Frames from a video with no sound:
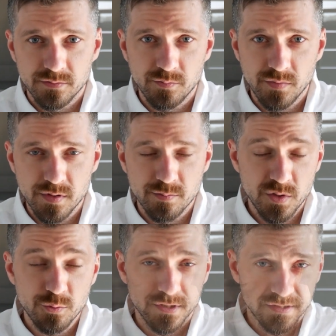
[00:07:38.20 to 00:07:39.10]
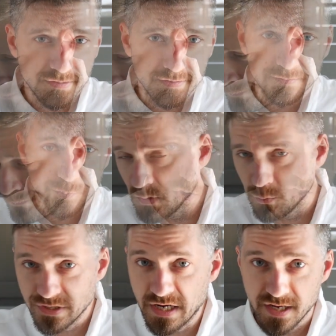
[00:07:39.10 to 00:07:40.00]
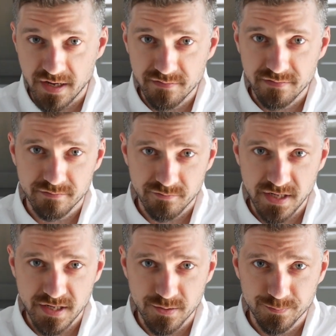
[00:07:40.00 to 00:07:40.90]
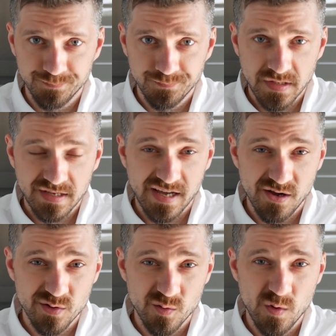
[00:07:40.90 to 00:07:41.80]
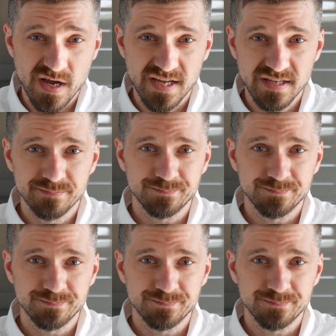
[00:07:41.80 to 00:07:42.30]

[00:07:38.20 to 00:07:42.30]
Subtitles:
mucus, which I have right now, out of the way,